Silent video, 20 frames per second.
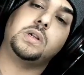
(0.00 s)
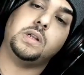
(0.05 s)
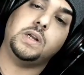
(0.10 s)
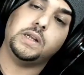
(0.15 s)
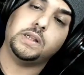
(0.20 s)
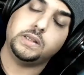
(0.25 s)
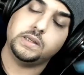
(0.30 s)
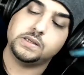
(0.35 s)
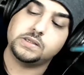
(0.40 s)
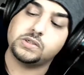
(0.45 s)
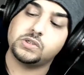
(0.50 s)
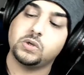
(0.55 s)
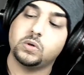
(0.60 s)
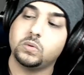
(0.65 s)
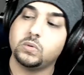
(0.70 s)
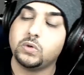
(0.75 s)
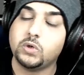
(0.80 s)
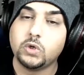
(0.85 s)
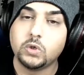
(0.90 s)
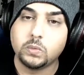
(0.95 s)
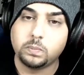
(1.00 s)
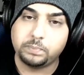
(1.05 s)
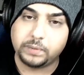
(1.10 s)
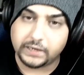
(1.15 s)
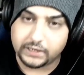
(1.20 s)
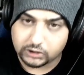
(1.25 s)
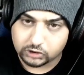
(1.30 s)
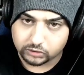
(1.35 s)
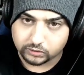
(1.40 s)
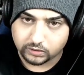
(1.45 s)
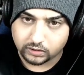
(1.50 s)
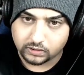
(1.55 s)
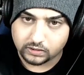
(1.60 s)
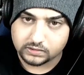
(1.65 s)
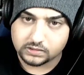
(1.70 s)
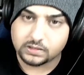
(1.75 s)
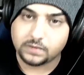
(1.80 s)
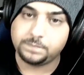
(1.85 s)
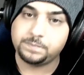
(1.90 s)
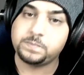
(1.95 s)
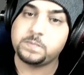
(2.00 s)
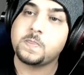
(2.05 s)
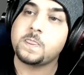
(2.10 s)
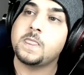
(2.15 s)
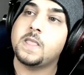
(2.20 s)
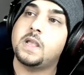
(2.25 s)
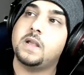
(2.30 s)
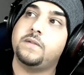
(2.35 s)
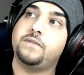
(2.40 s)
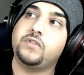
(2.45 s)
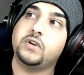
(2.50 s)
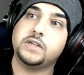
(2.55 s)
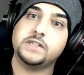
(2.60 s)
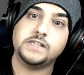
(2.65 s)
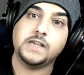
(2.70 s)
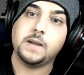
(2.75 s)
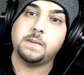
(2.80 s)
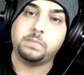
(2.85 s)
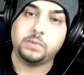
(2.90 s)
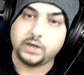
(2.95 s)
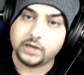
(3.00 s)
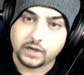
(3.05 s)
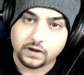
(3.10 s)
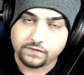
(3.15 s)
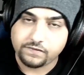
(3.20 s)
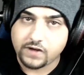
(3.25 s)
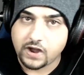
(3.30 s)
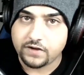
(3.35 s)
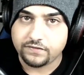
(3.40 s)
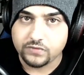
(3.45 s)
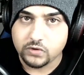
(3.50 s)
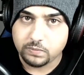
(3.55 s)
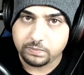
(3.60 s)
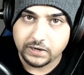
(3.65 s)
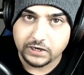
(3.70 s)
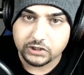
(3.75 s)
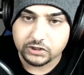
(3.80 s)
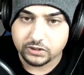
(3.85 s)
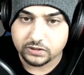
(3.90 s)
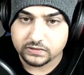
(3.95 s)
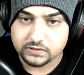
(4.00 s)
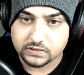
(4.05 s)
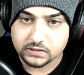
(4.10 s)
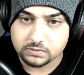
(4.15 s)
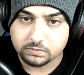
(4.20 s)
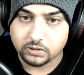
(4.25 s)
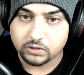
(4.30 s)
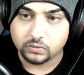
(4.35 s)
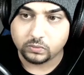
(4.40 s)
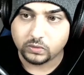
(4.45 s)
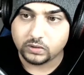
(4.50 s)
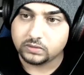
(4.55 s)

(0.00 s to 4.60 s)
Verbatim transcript: like this. So new Patreons, for example, I got 5 new Patreons this month.